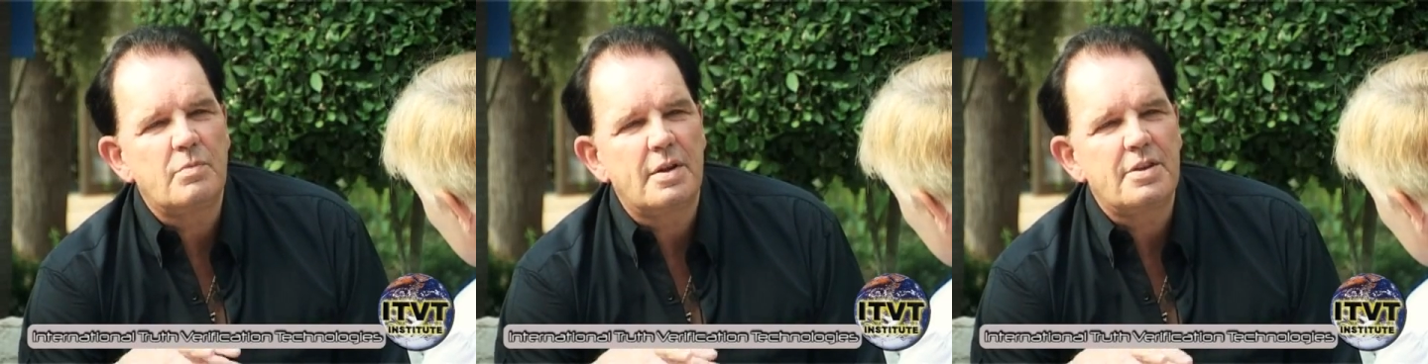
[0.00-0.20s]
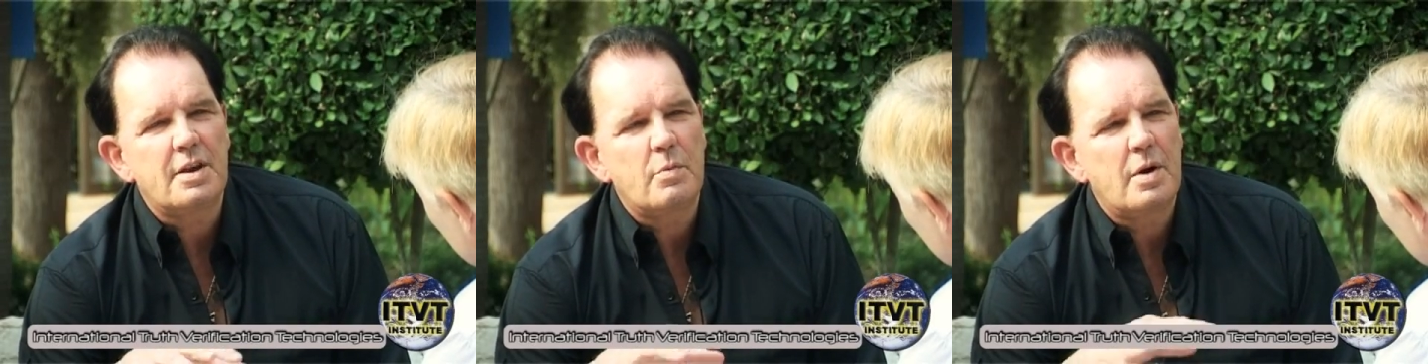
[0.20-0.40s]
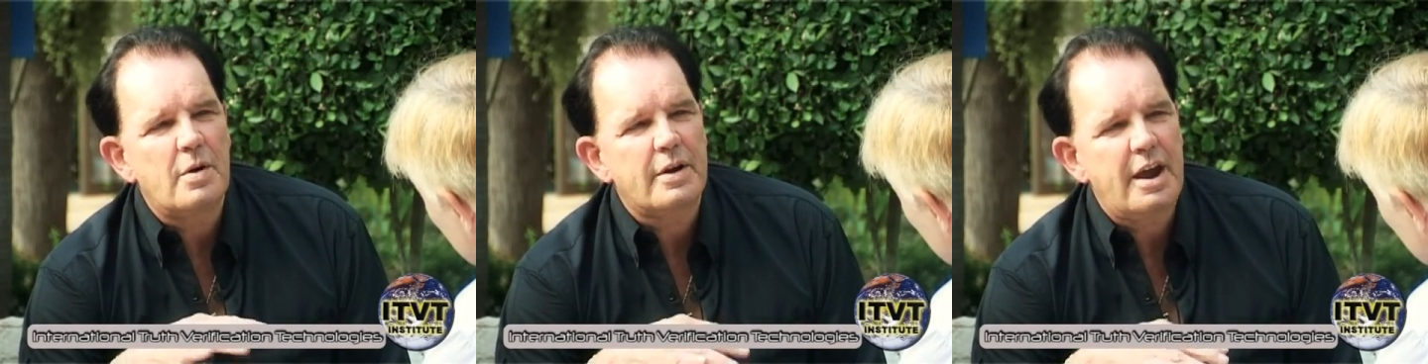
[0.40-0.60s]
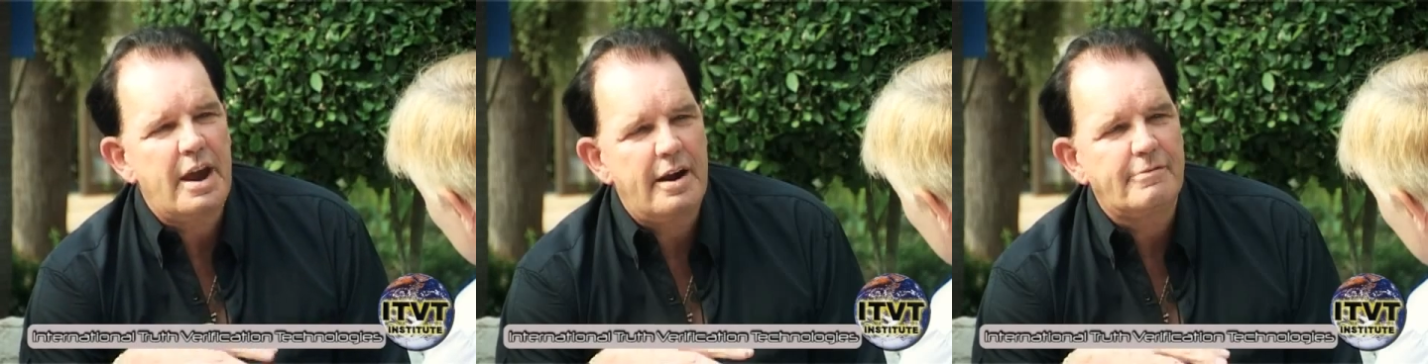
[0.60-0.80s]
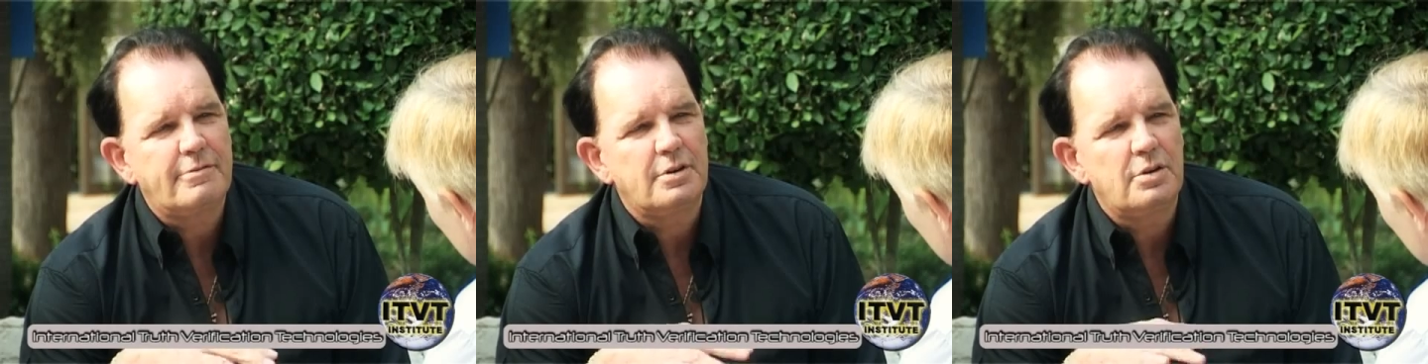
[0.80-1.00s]
one thing we're
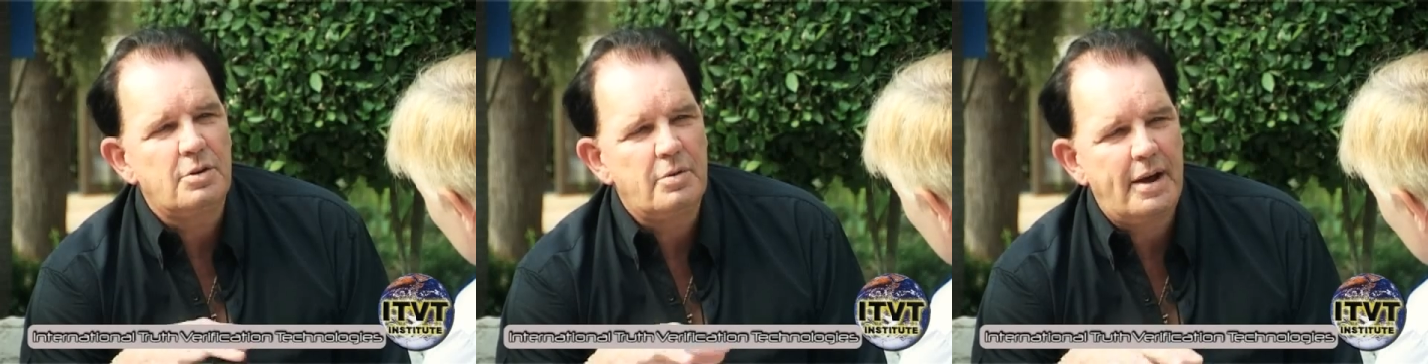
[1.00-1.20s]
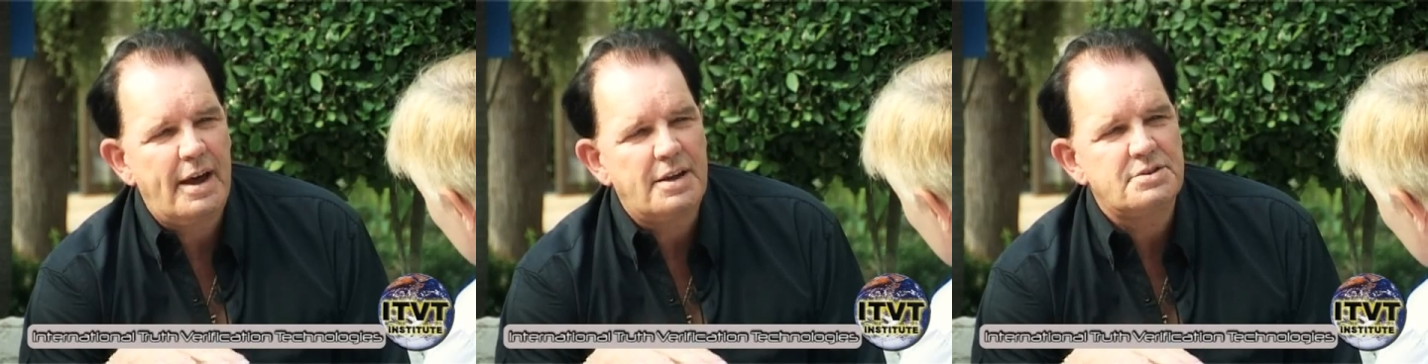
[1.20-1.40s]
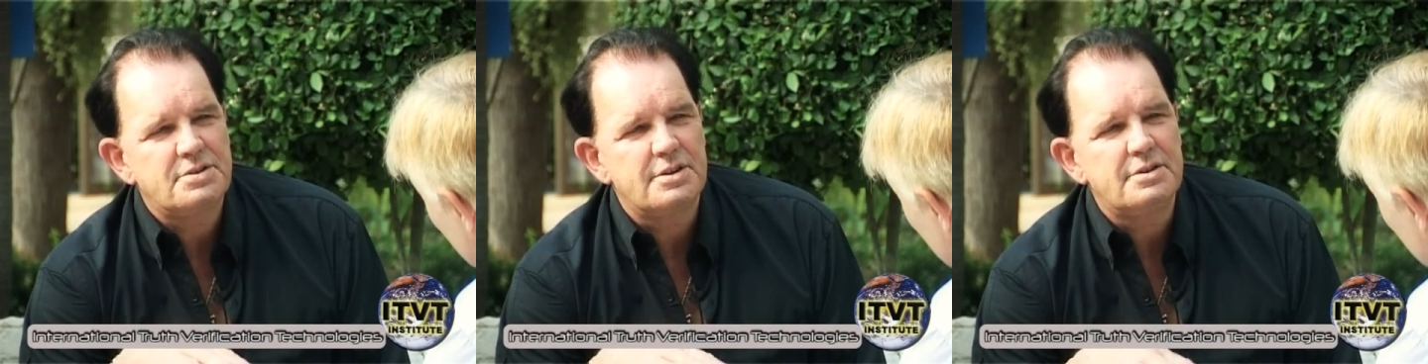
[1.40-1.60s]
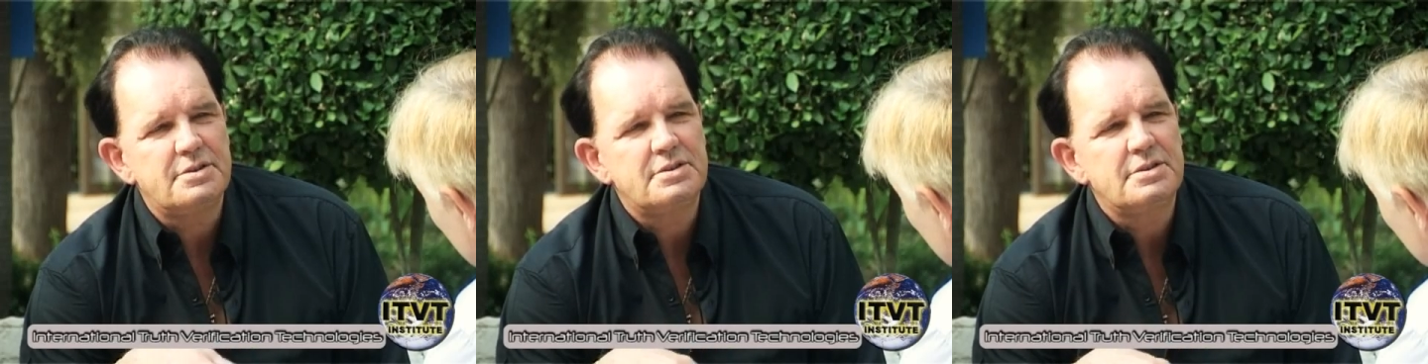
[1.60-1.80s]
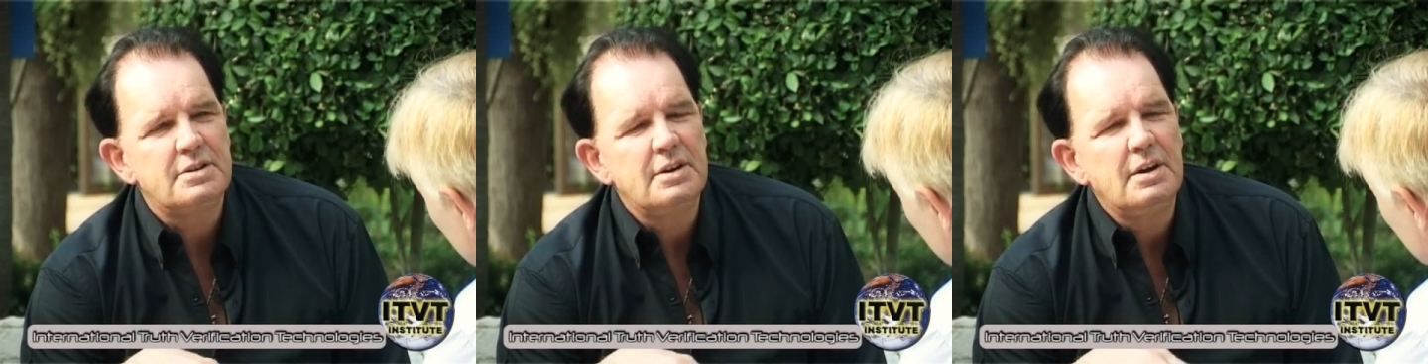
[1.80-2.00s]
careful who has
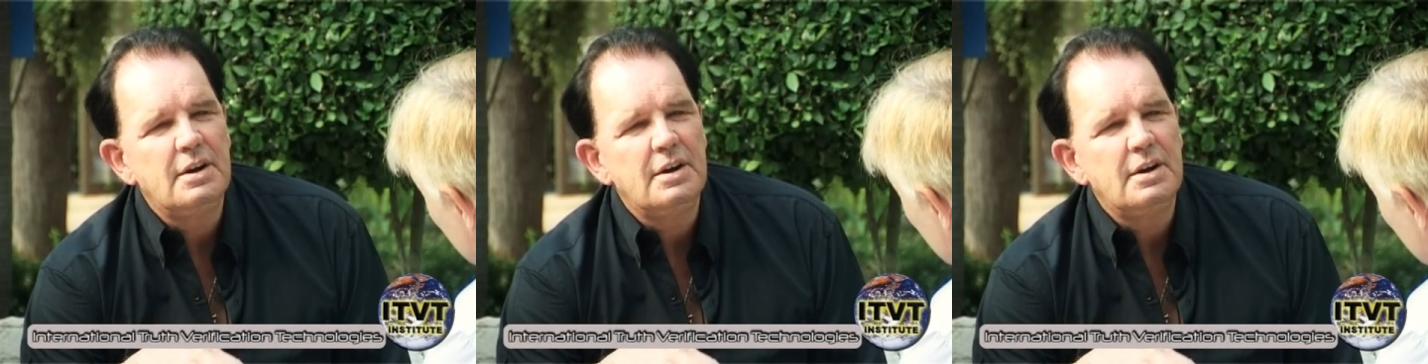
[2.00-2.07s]
this